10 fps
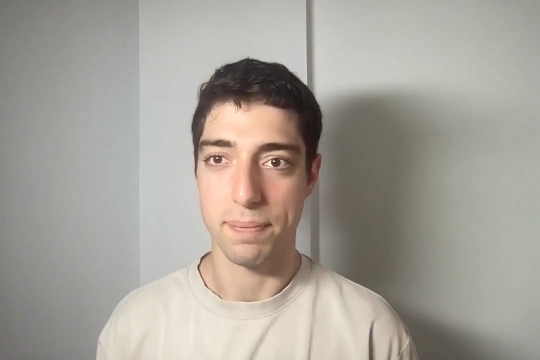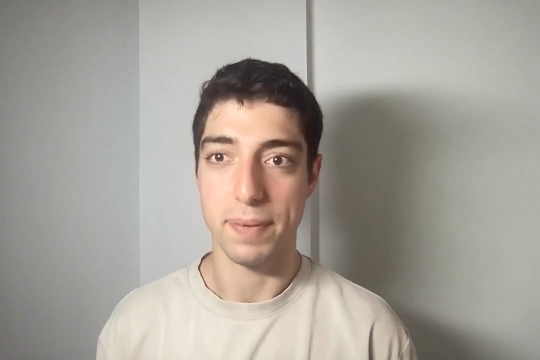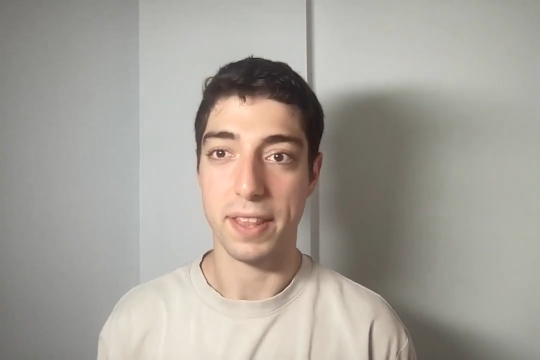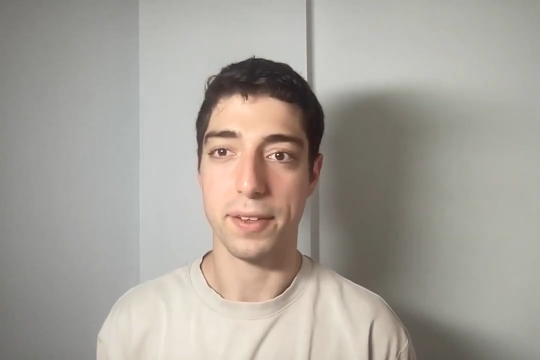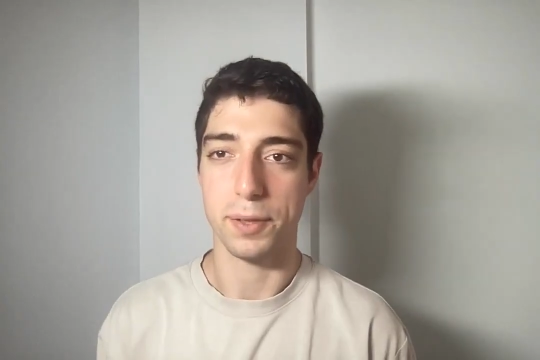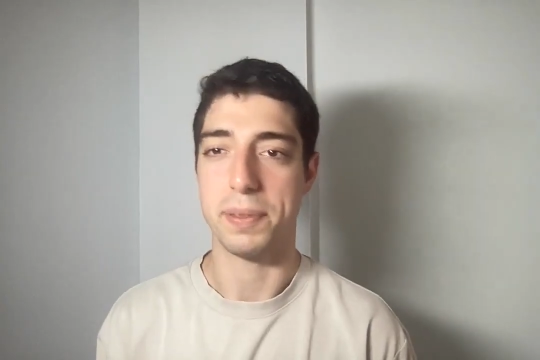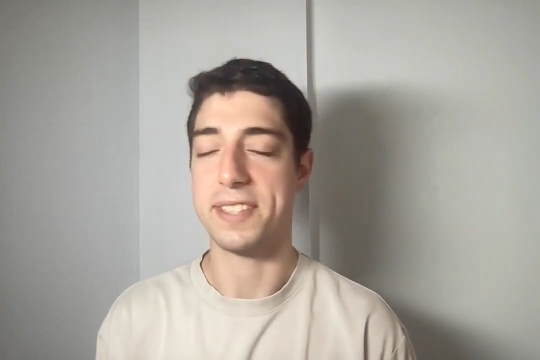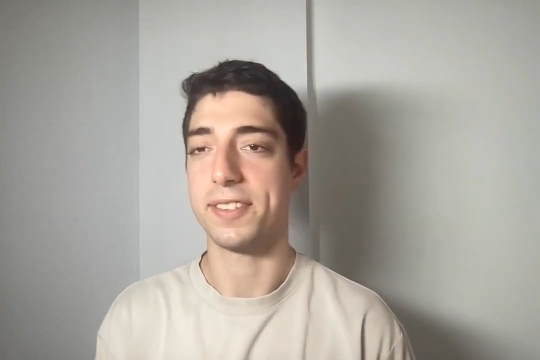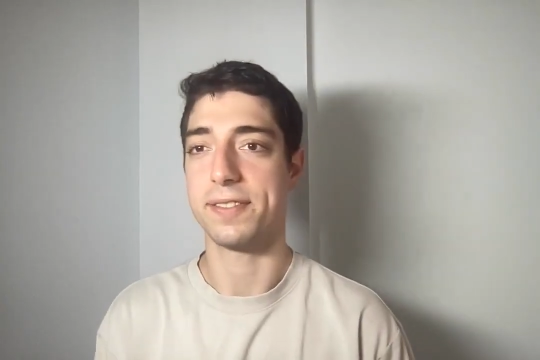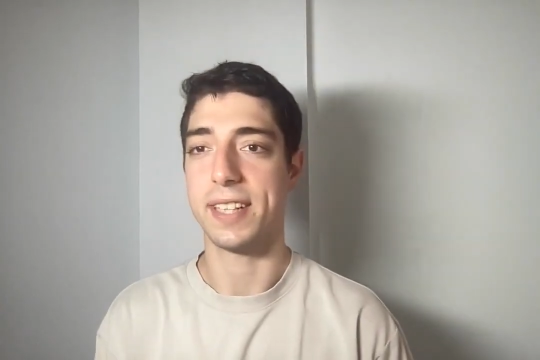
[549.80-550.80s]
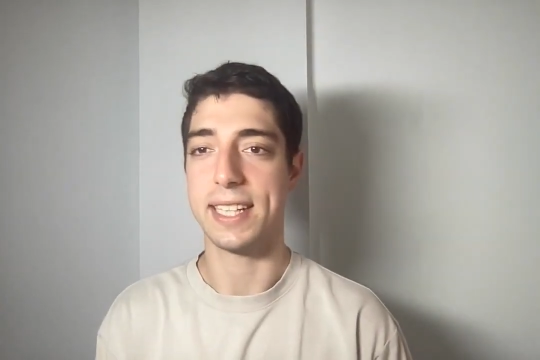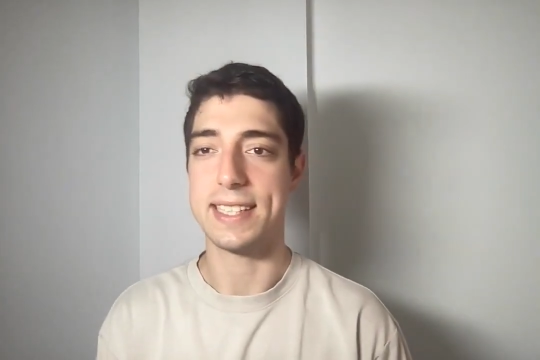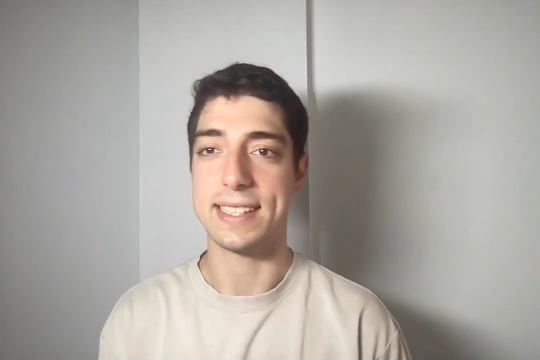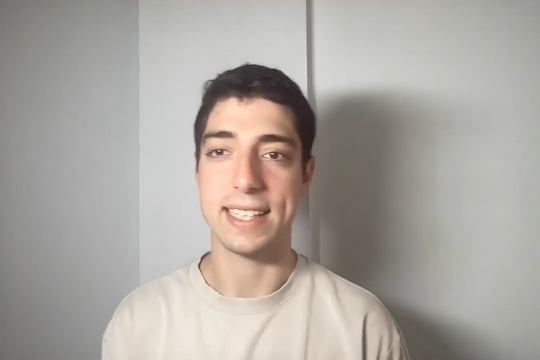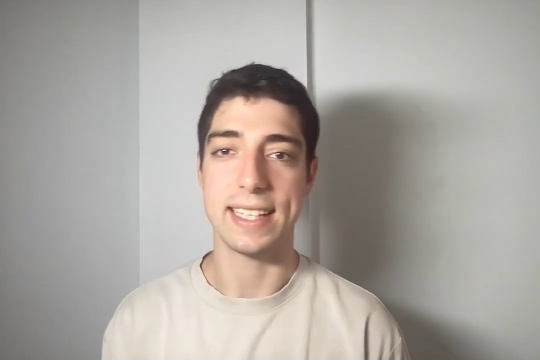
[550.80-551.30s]
My third piece of
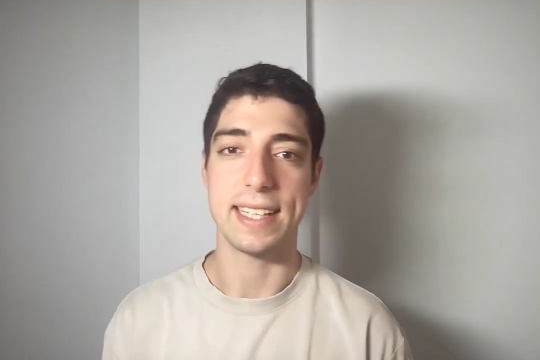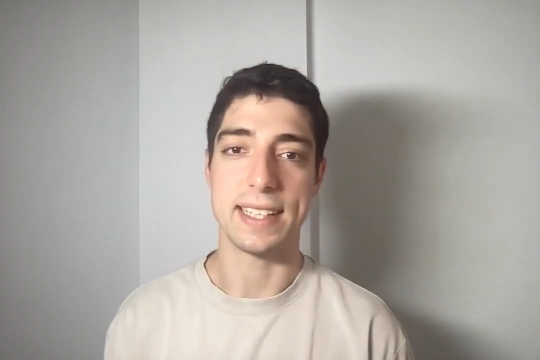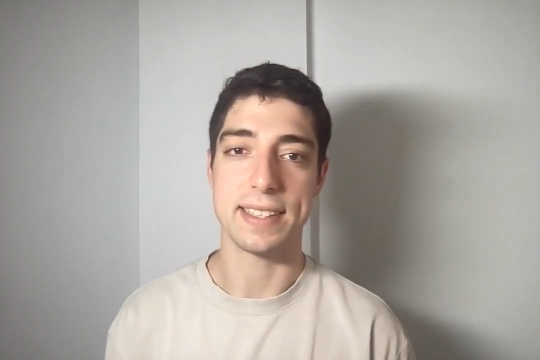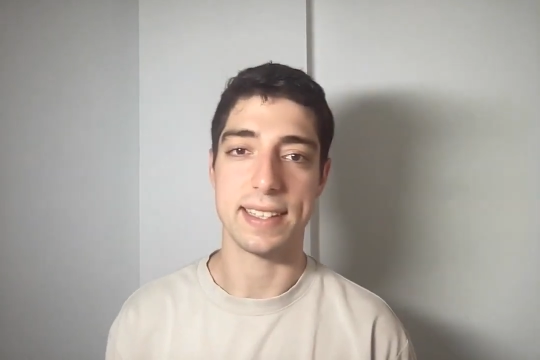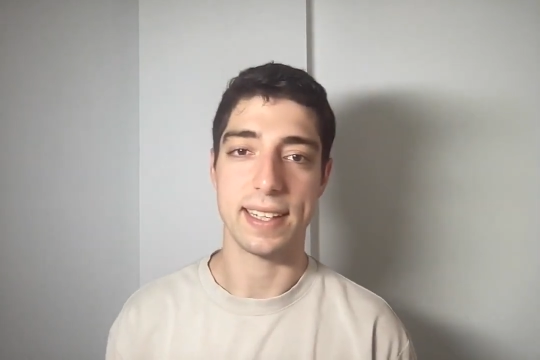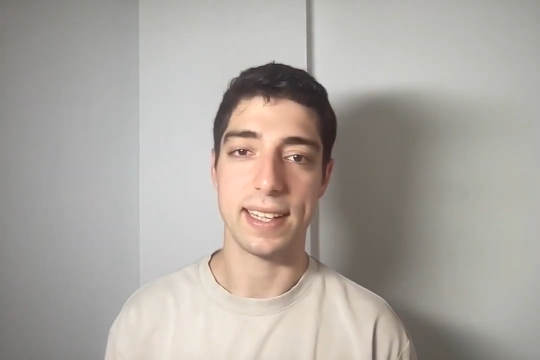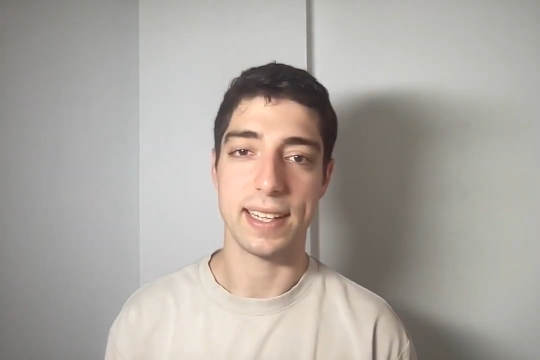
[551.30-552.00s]
advice is